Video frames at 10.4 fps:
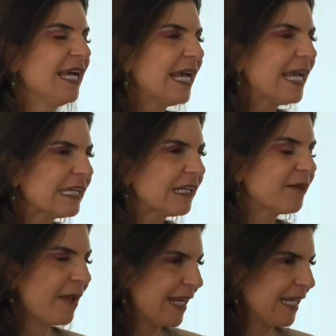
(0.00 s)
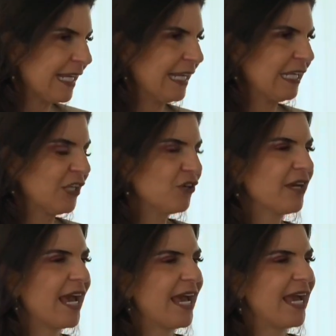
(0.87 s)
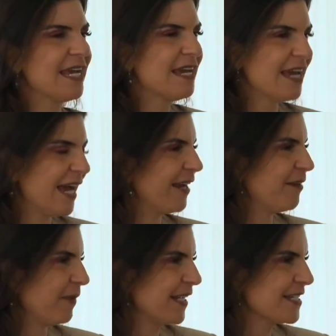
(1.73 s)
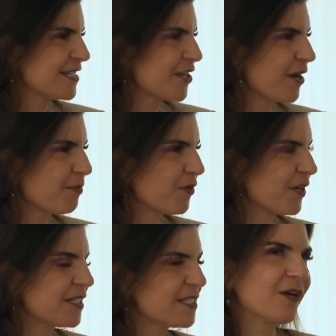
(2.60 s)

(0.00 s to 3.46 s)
England, mainly in the UK, and a bit in Cyprus.